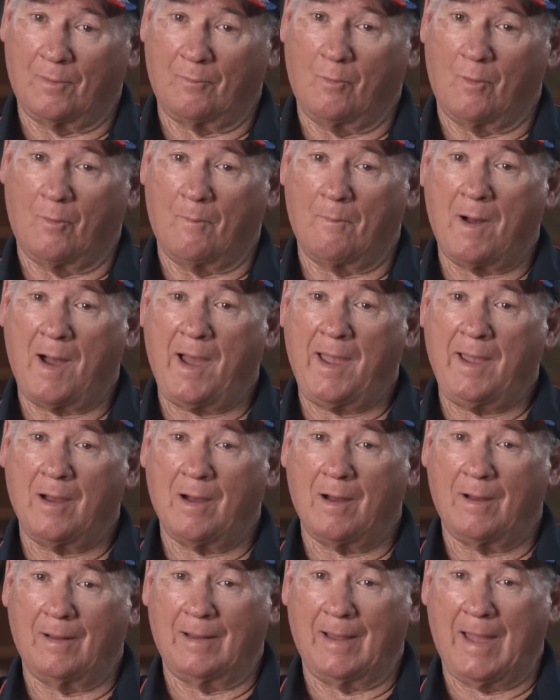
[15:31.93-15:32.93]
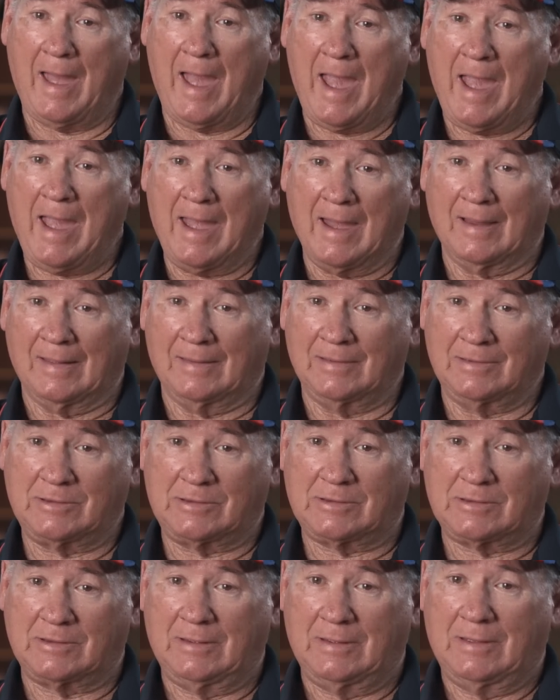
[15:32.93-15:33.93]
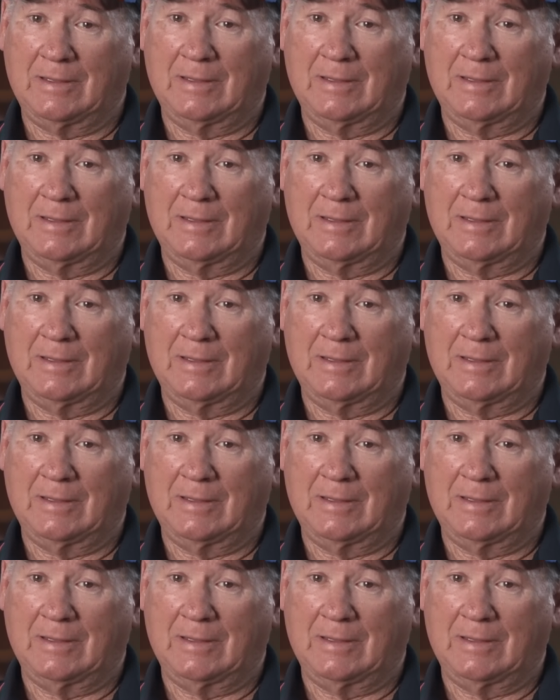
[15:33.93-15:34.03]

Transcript: Well, my hands